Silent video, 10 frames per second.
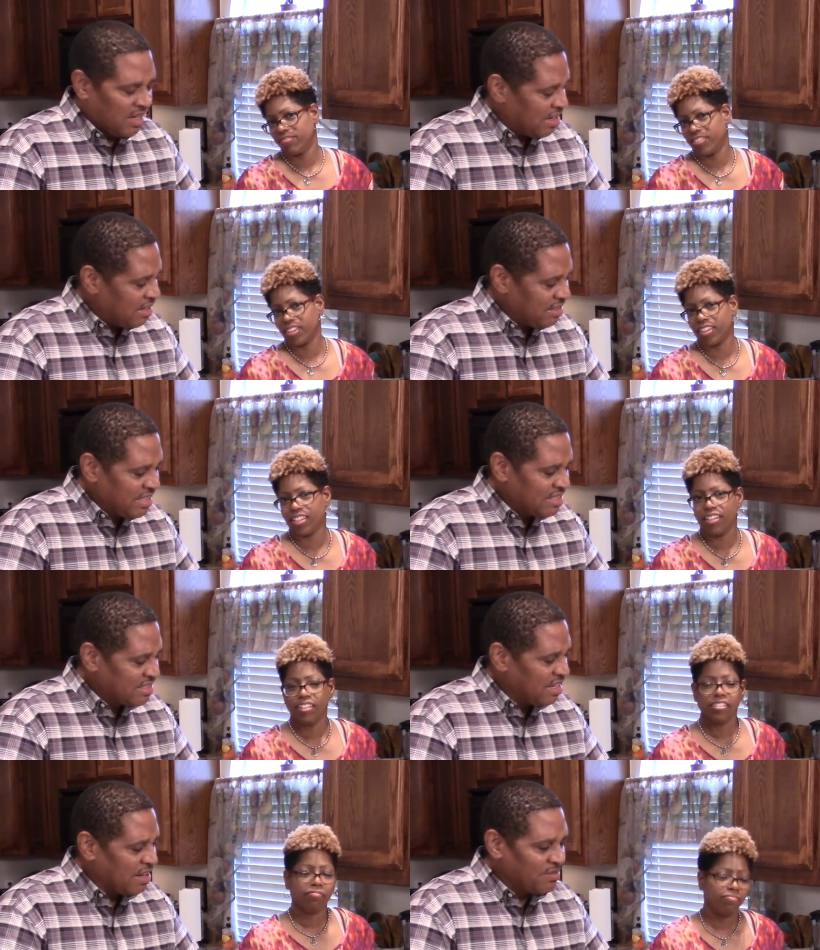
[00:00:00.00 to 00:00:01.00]
Speaker 1: all that
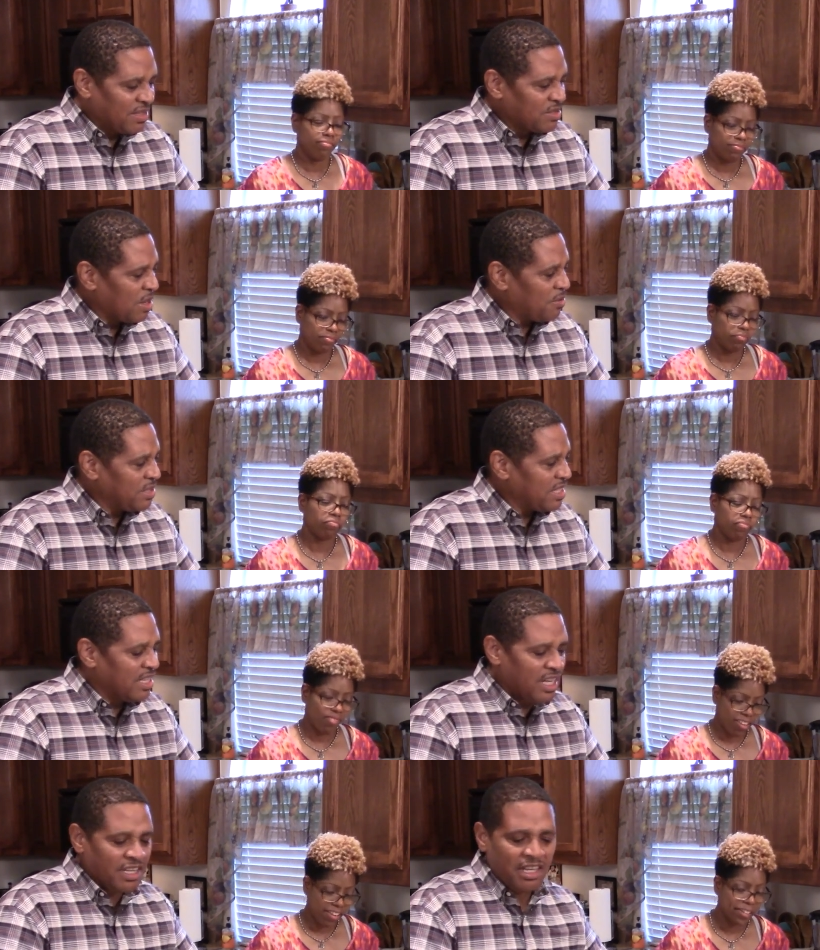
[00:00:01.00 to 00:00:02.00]
stuff. That's all we
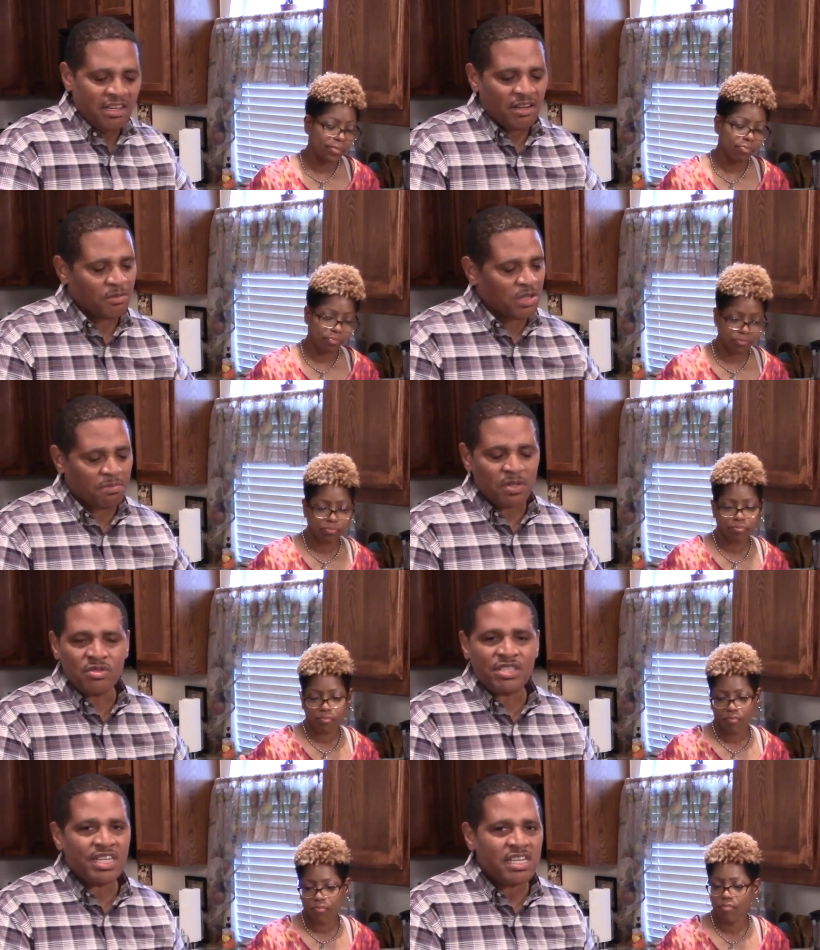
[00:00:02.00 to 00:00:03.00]
did. And then the, the blue
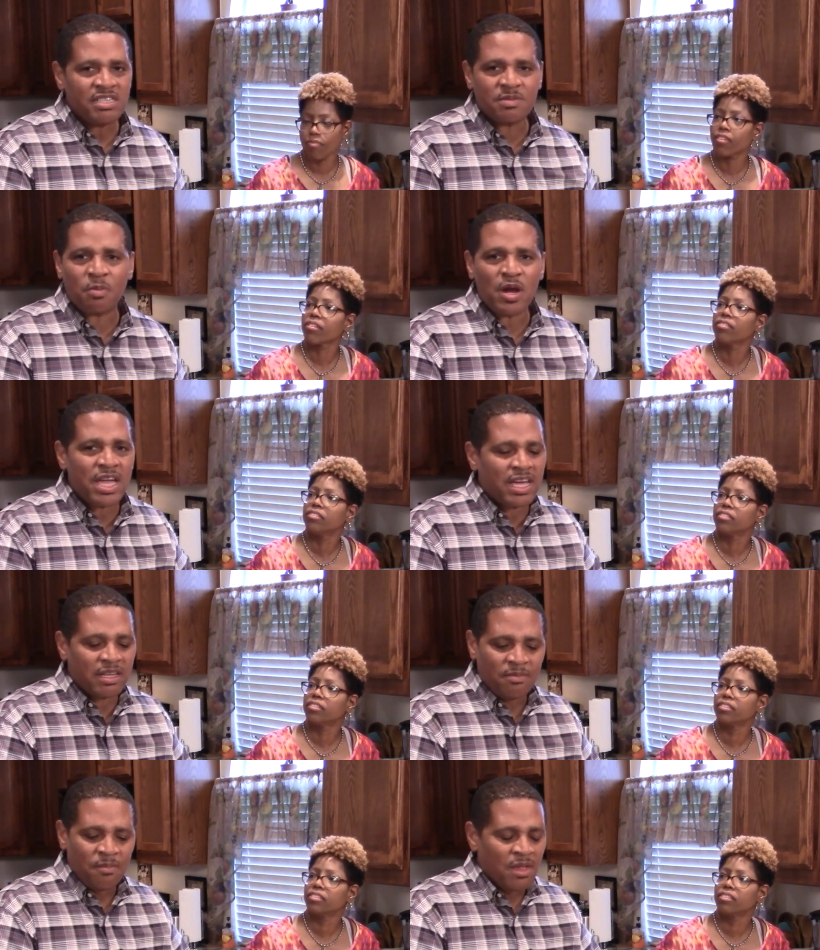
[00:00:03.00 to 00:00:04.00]
cheese
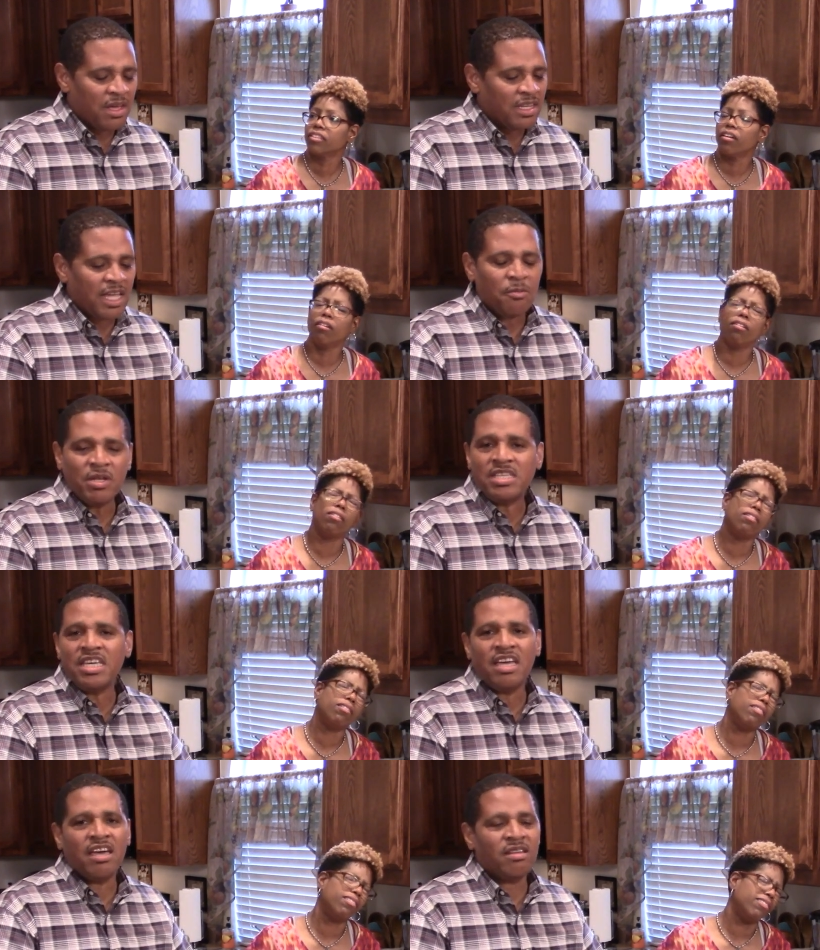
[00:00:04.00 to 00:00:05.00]
spread that oh, we
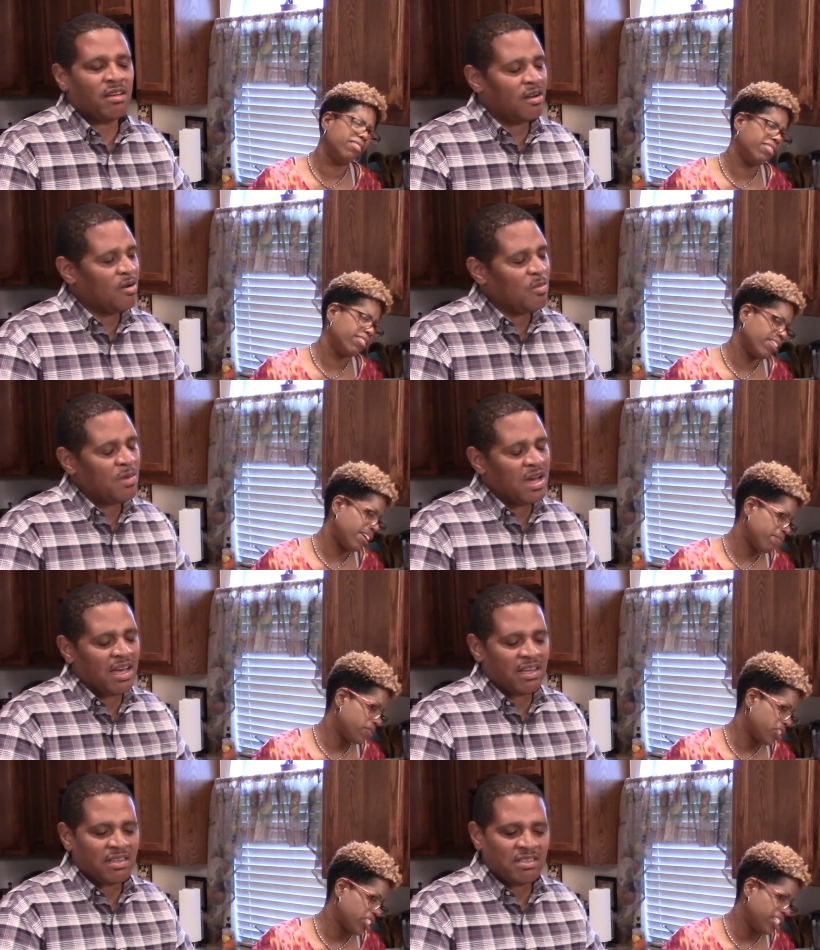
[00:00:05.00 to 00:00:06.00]
did. Oh
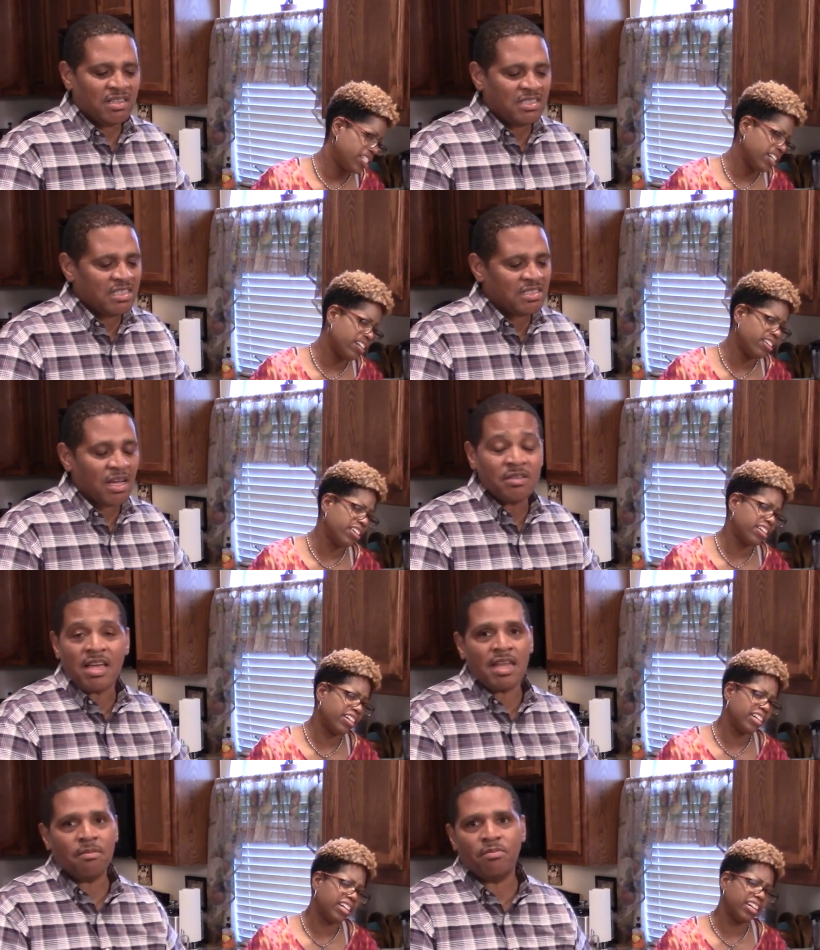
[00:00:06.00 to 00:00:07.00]
my goodness. Good. Uh,
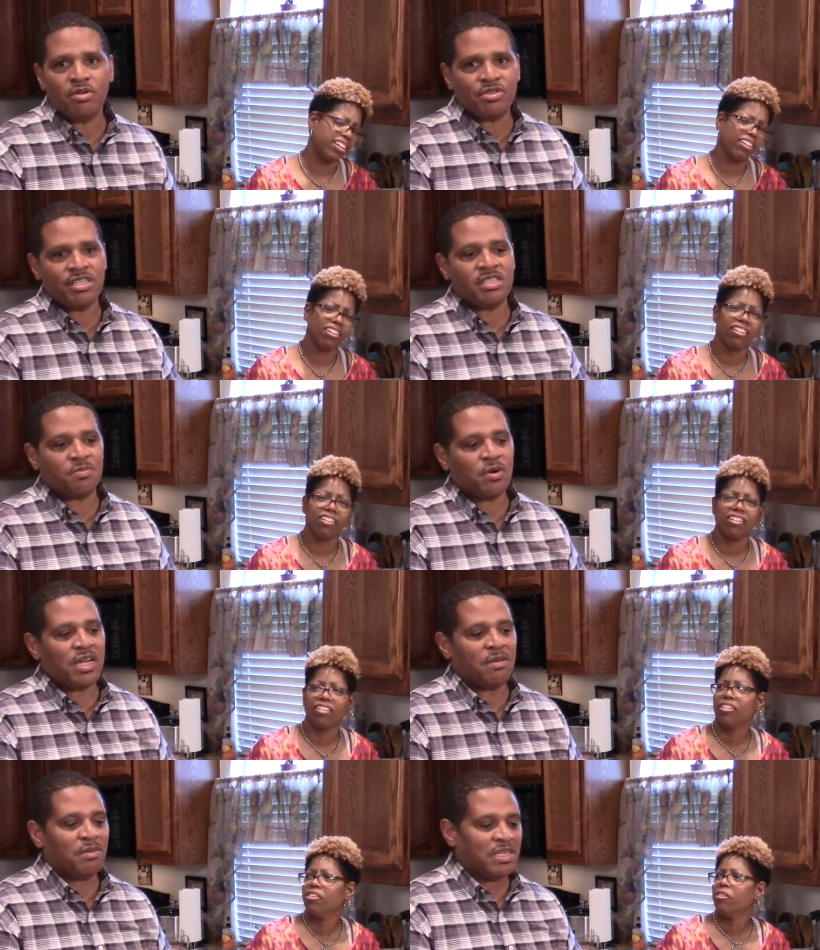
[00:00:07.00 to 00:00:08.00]
not even blue cheese
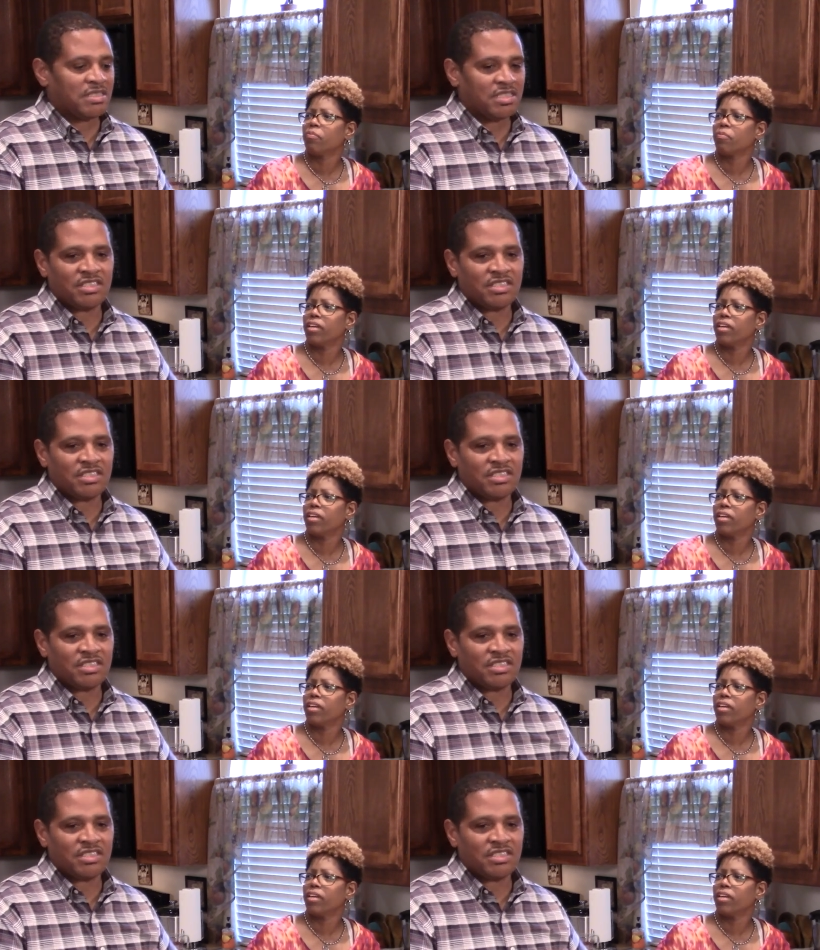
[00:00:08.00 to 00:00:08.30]
spread, but it's a,